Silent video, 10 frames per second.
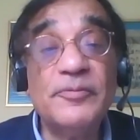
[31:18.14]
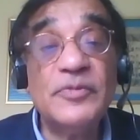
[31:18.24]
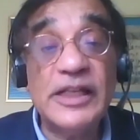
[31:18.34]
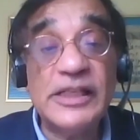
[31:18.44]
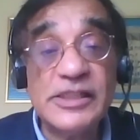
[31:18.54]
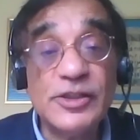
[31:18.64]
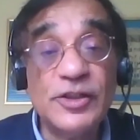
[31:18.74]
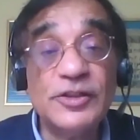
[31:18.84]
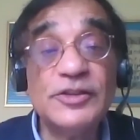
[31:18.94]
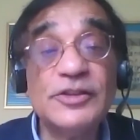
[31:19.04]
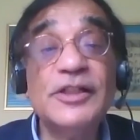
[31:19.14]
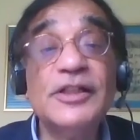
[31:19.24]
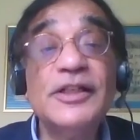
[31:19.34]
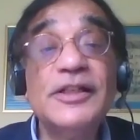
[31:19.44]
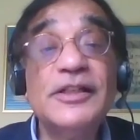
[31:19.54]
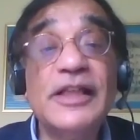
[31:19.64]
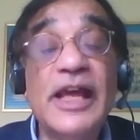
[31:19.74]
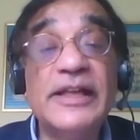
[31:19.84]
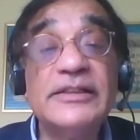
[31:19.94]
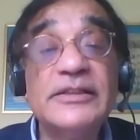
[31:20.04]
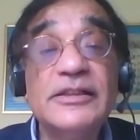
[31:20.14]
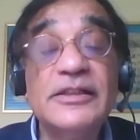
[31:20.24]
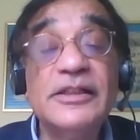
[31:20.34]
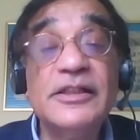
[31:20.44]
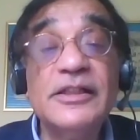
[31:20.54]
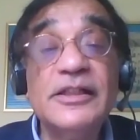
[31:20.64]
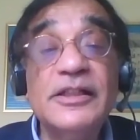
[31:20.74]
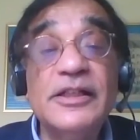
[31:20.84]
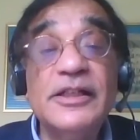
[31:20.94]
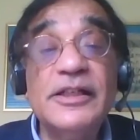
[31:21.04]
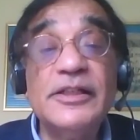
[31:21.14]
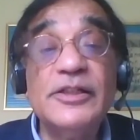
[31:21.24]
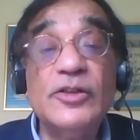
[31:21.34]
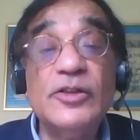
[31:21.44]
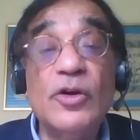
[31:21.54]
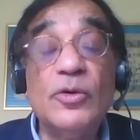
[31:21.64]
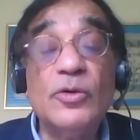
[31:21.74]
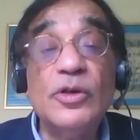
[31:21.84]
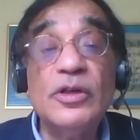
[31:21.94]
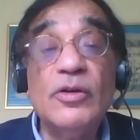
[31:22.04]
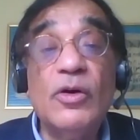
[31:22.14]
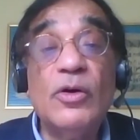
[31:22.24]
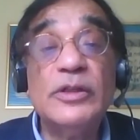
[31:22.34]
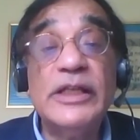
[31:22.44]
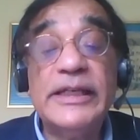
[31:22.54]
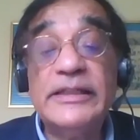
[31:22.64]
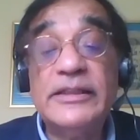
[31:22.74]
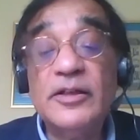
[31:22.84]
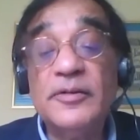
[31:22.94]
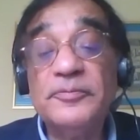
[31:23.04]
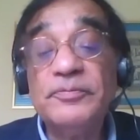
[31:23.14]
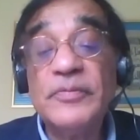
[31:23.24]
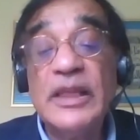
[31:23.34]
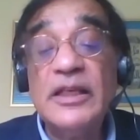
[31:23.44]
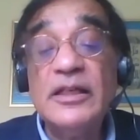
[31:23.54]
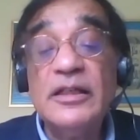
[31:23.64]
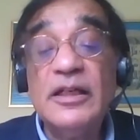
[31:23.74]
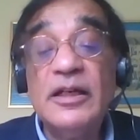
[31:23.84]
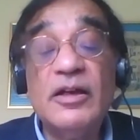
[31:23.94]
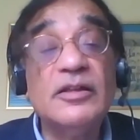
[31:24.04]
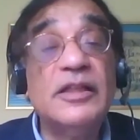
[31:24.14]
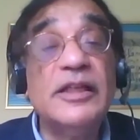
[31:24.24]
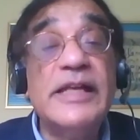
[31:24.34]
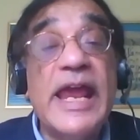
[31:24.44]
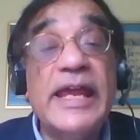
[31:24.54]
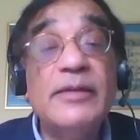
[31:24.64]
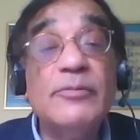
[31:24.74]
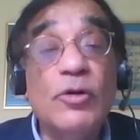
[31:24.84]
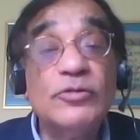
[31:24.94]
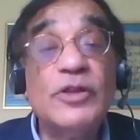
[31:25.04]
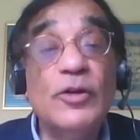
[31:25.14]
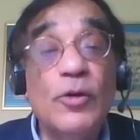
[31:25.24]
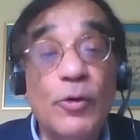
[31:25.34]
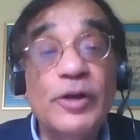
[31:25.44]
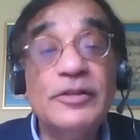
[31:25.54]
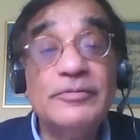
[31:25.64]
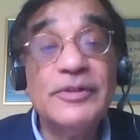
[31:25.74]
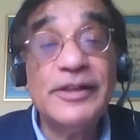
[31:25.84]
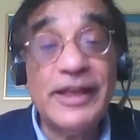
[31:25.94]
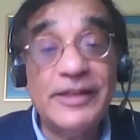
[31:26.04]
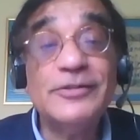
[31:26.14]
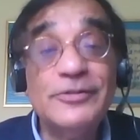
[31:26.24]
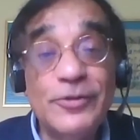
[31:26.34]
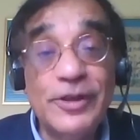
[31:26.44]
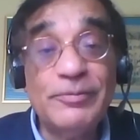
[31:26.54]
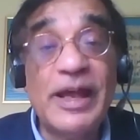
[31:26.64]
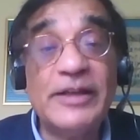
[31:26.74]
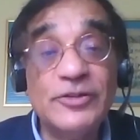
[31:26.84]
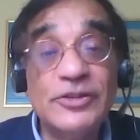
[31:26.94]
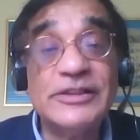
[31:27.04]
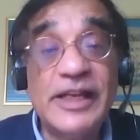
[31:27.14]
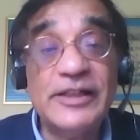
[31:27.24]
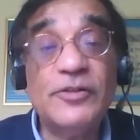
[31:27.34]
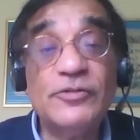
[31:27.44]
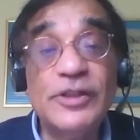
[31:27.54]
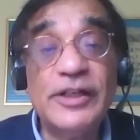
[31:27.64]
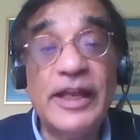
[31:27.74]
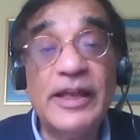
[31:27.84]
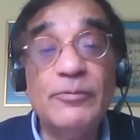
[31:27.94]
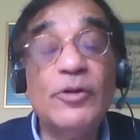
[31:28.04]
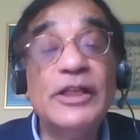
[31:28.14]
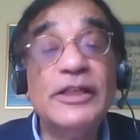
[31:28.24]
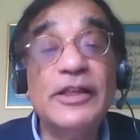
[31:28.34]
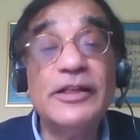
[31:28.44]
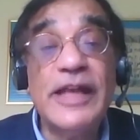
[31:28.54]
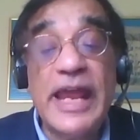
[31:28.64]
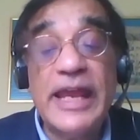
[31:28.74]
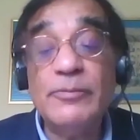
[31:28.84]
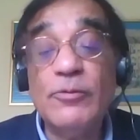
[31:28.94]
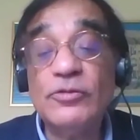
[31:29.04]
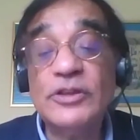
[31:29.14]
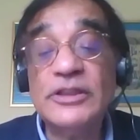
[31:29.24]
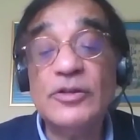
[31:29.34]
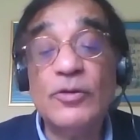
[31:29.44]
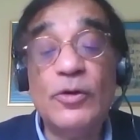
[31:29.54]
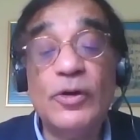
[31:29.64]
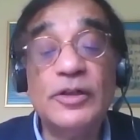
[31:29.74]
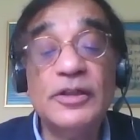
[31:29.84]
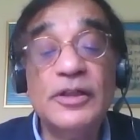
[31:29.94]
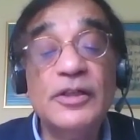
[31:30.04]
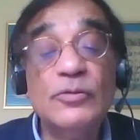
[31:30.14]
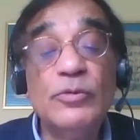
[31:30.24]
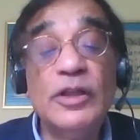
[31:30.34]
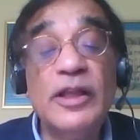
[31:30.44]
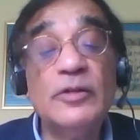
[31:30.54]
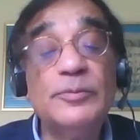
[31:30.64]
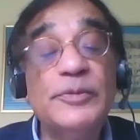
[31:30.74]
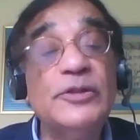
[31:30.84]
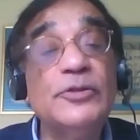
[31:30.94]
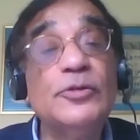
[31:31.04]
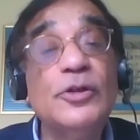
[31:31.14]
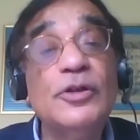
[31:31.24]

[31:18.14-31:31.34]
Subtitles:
listeners that, you know, only the name of the Lord, again going back to this idea of the name, only the name of this Lord will help you